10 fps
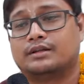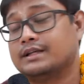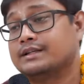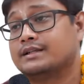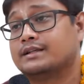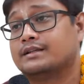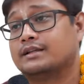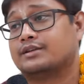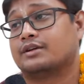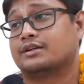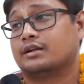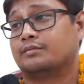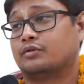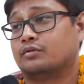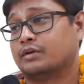Yes, that's why
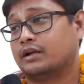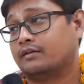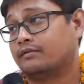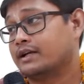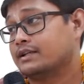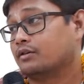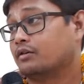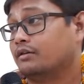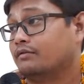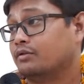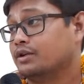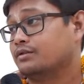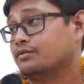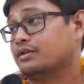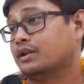Srila Prabhupada advised all
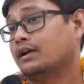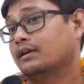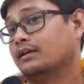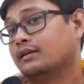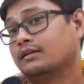devotees to stay